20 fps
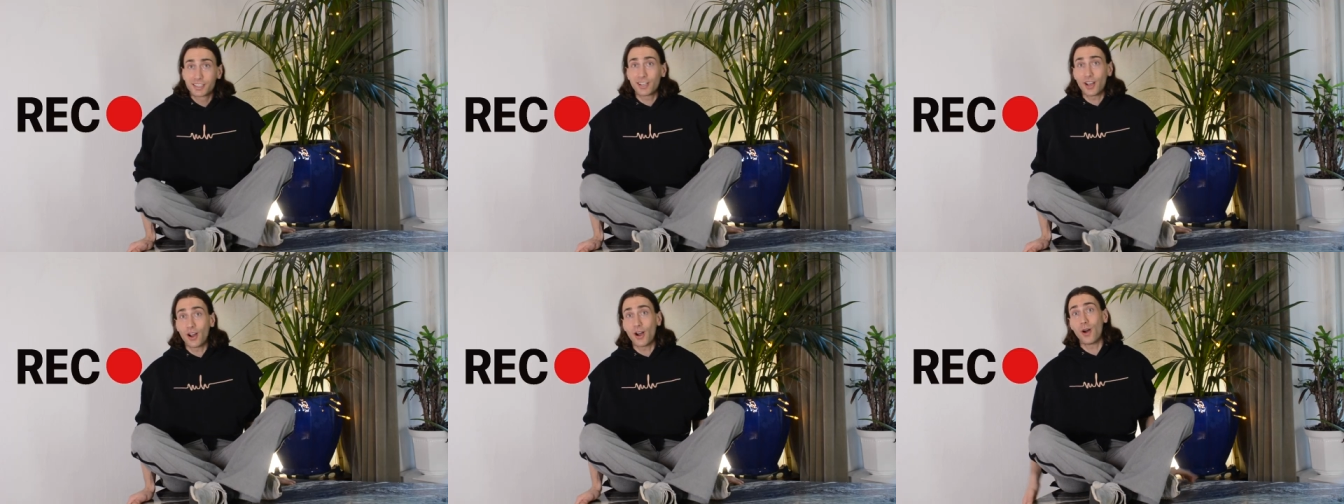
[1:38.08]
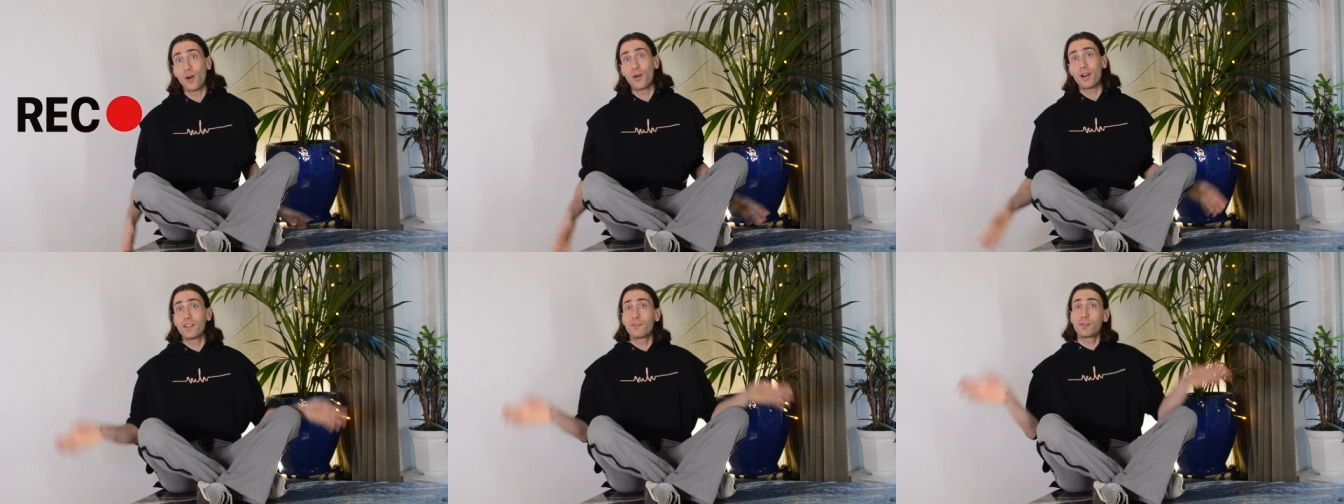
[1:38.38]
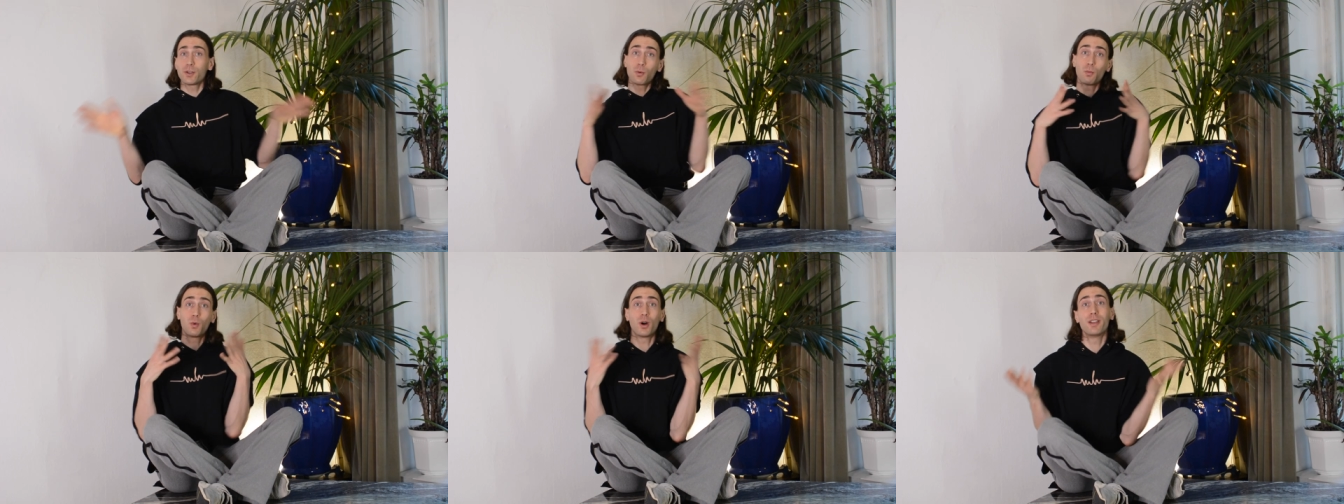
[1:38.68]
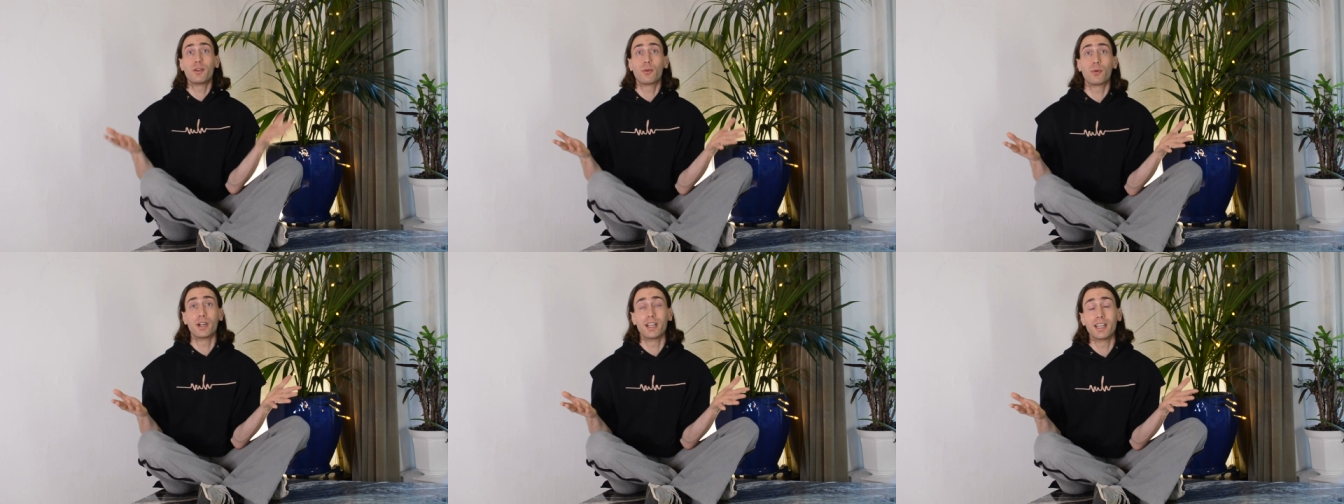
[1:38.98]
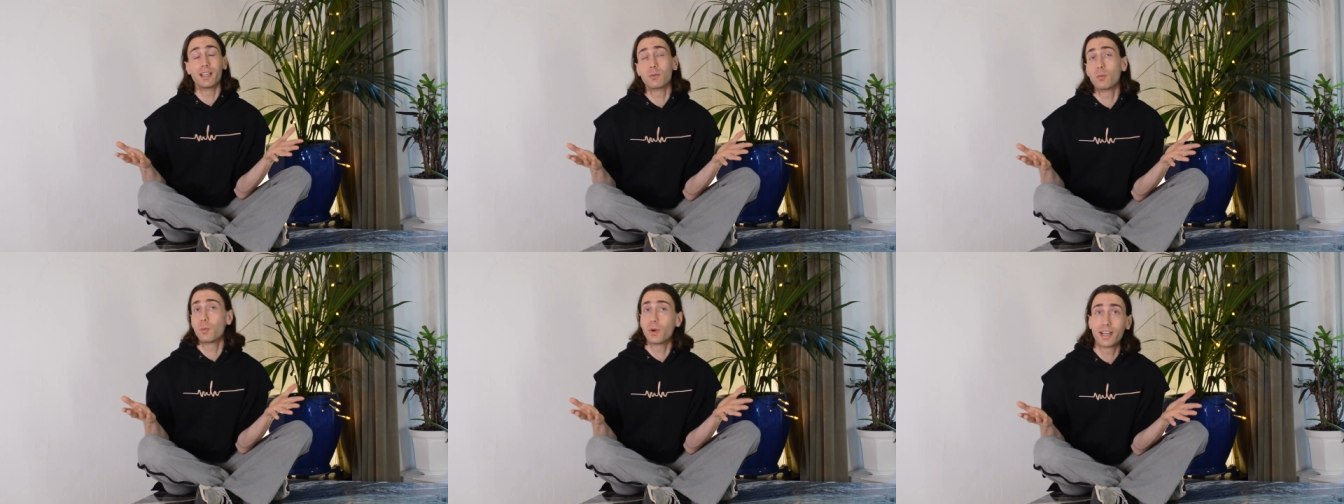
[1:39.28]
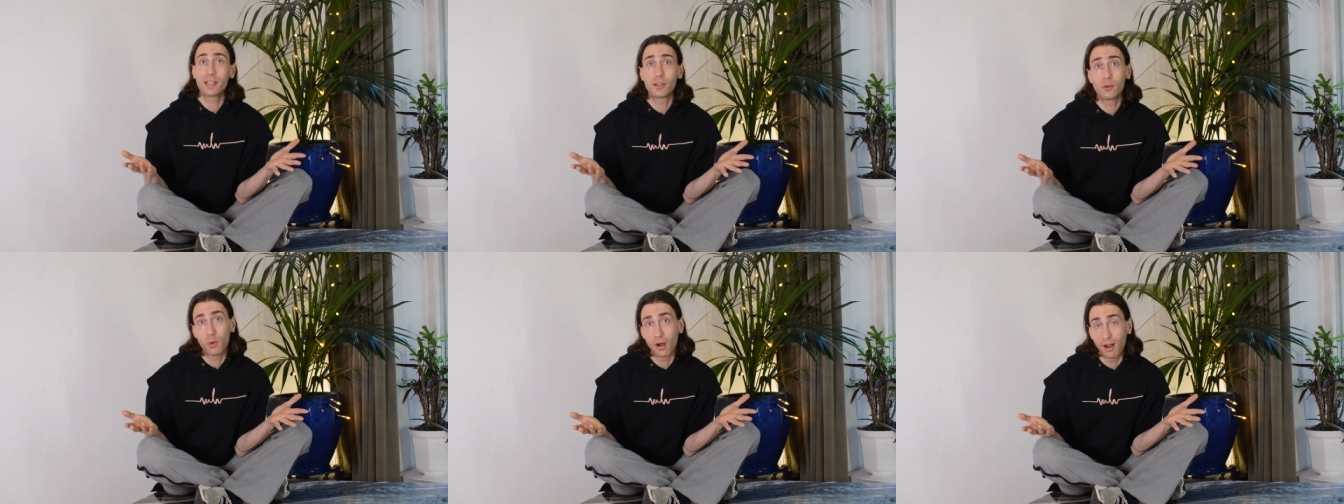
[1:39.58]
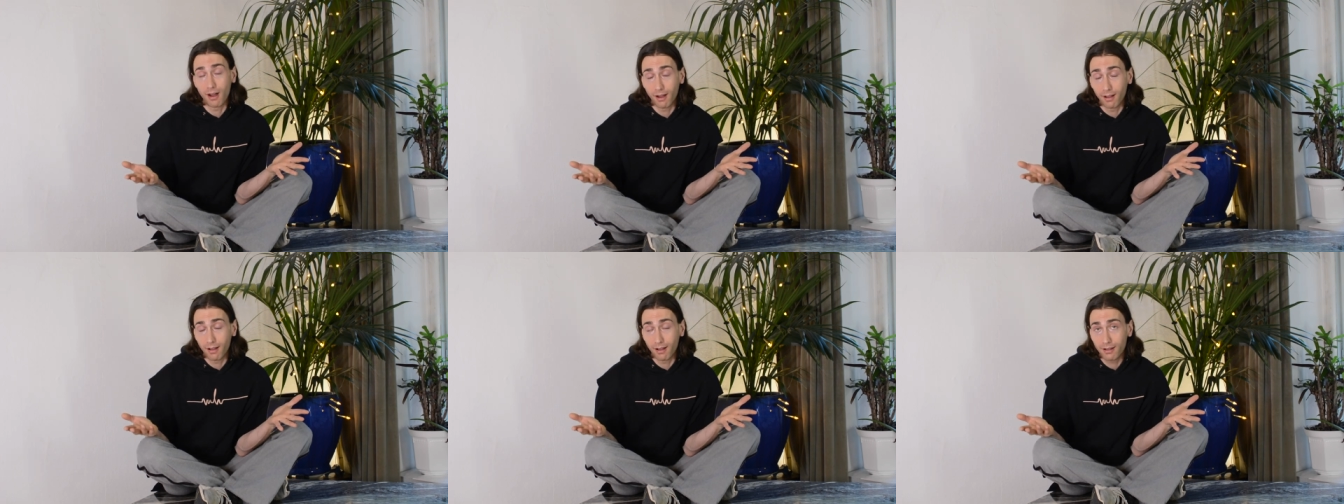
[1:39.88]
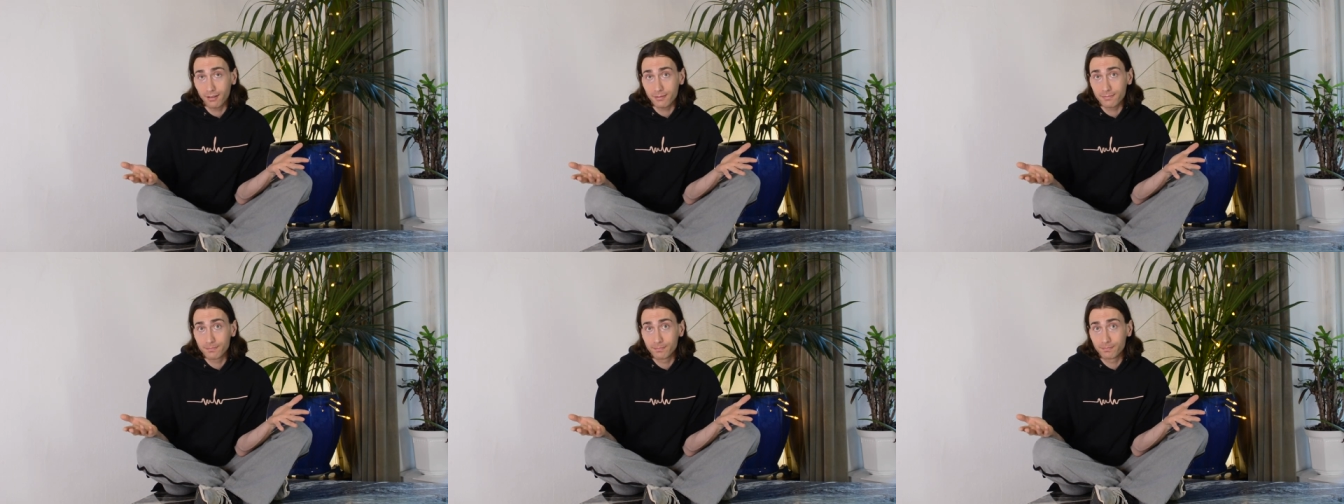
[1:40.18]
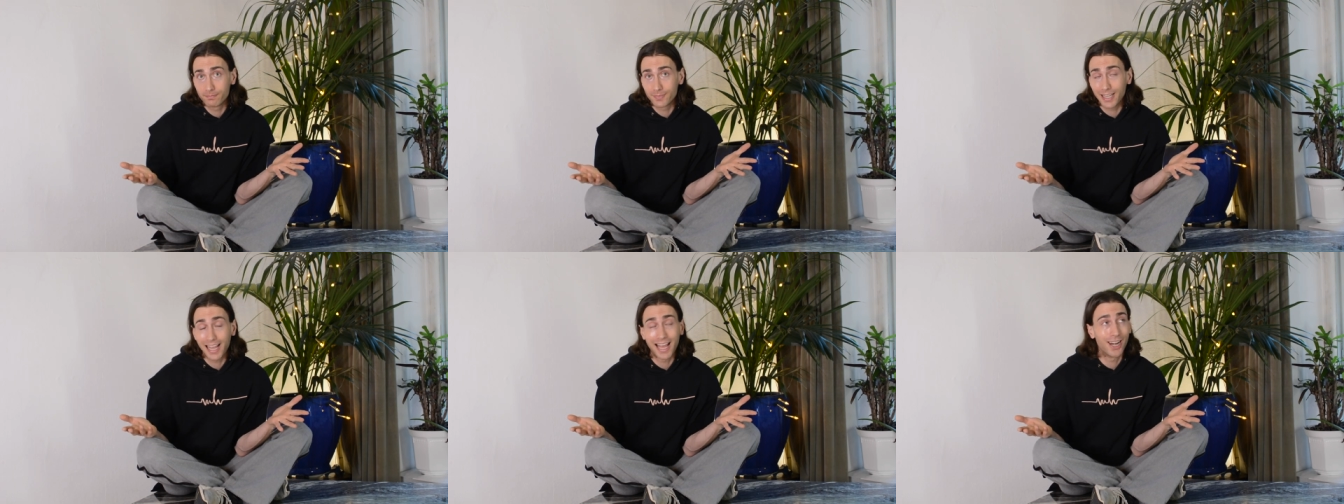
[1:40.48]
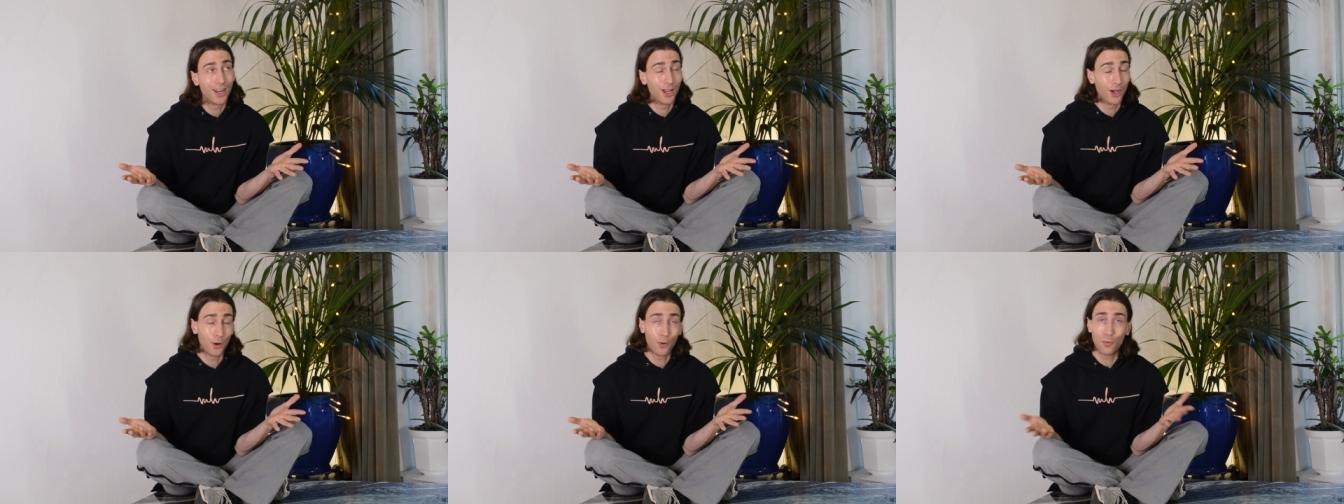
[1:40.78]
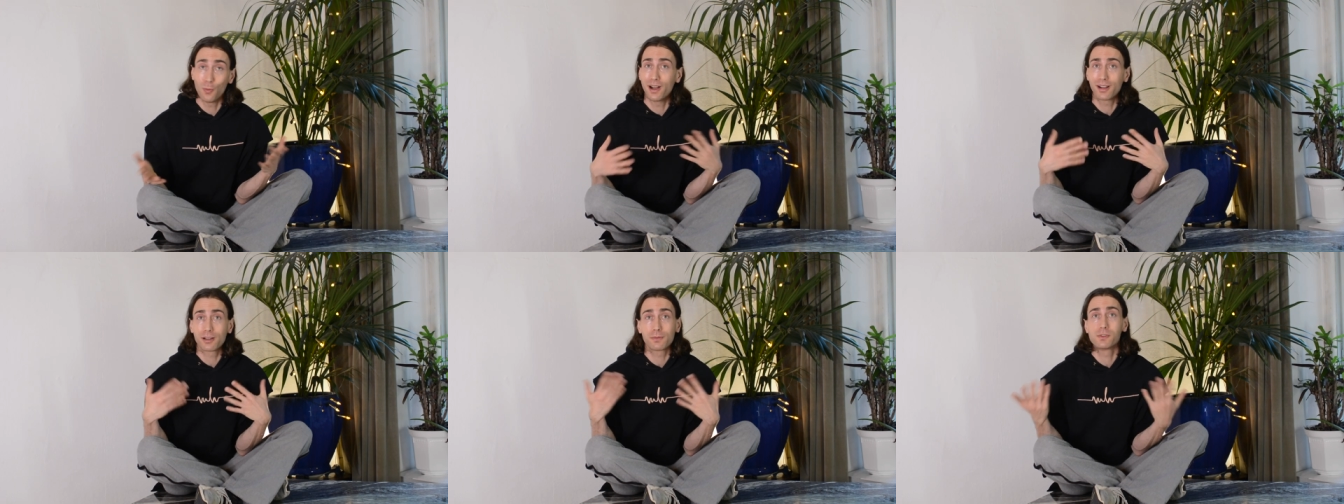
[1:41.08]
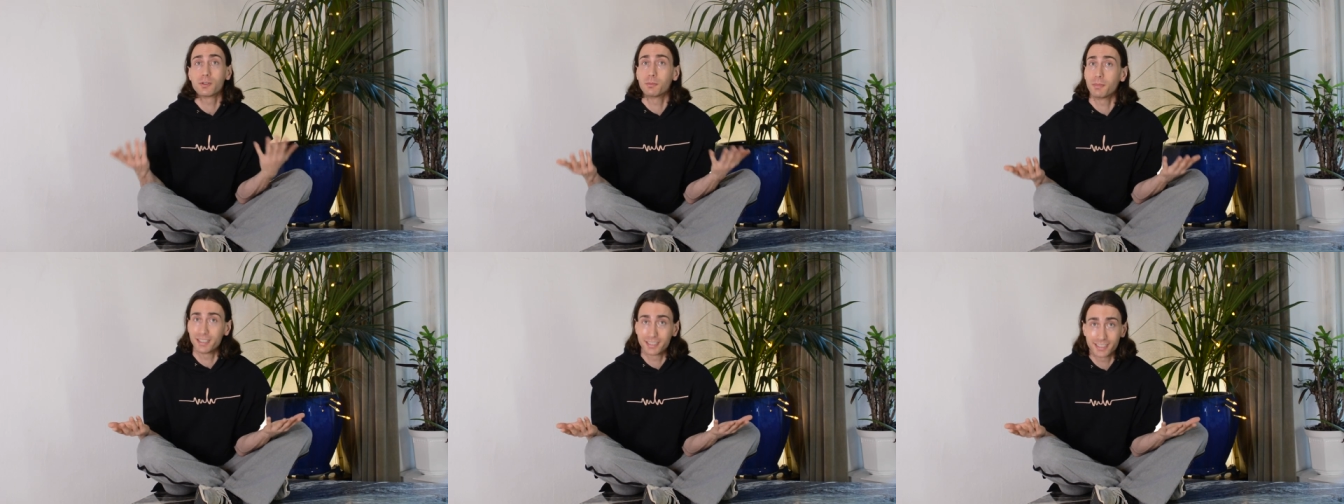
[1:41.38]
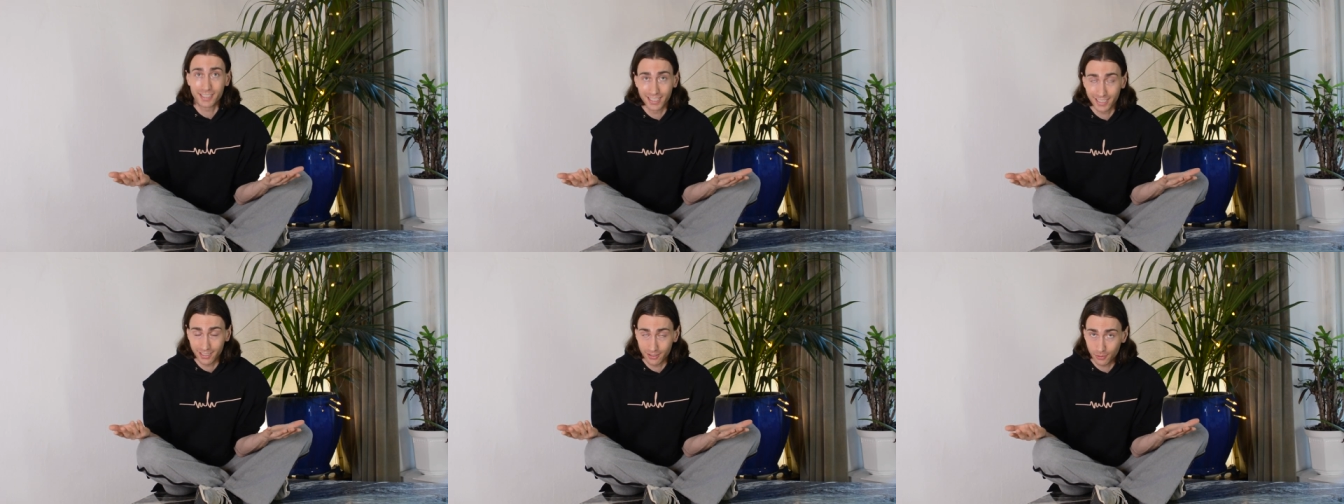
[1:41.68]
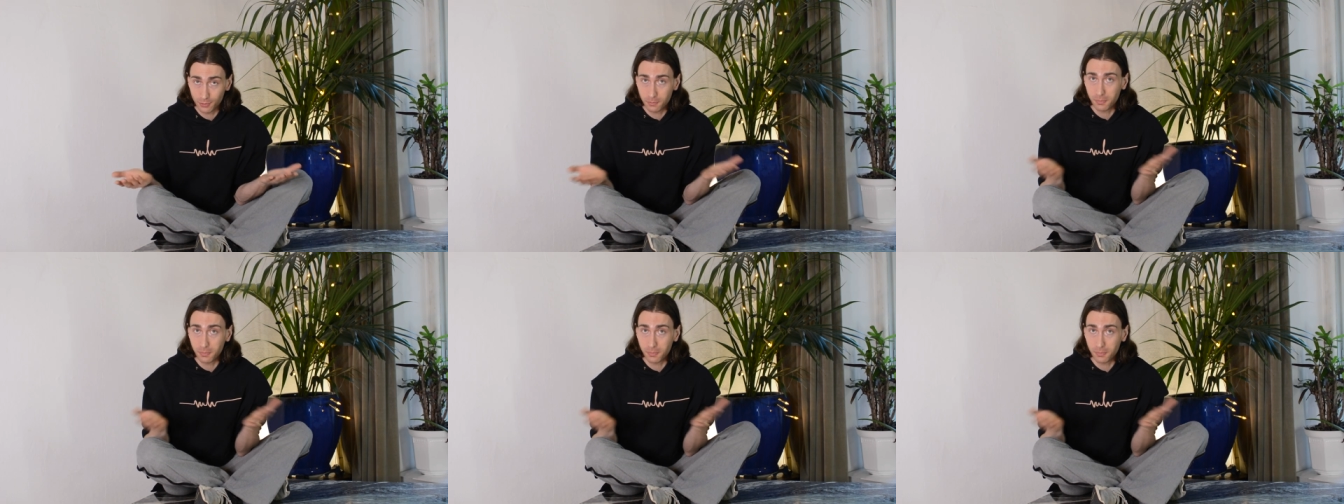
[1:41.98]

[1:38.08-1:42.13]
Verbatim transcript: So, if you're wondering where you are, hello, welcome to my channel.